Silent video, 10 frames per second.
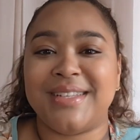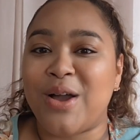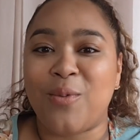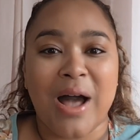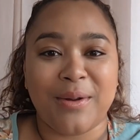
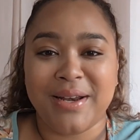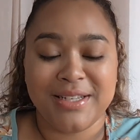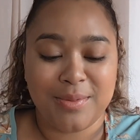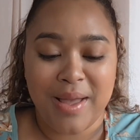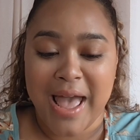why do I
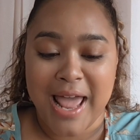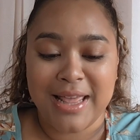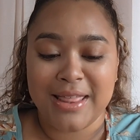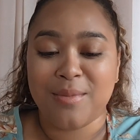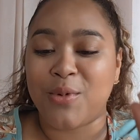need to pay
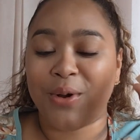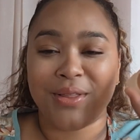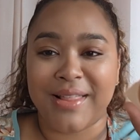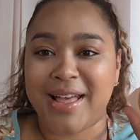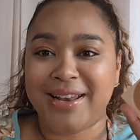anything more
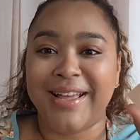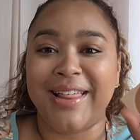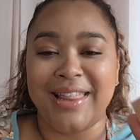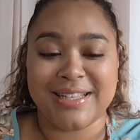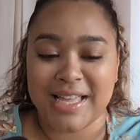than
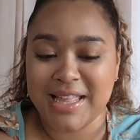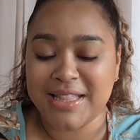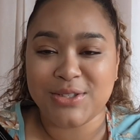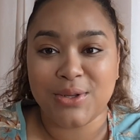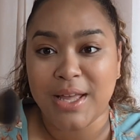this? I think
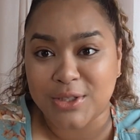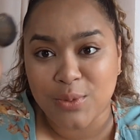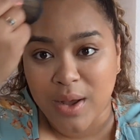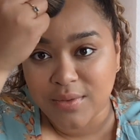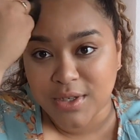these are like
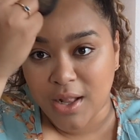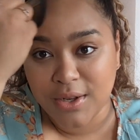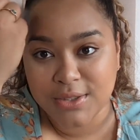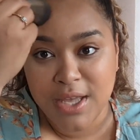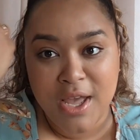
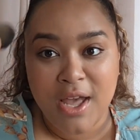$12.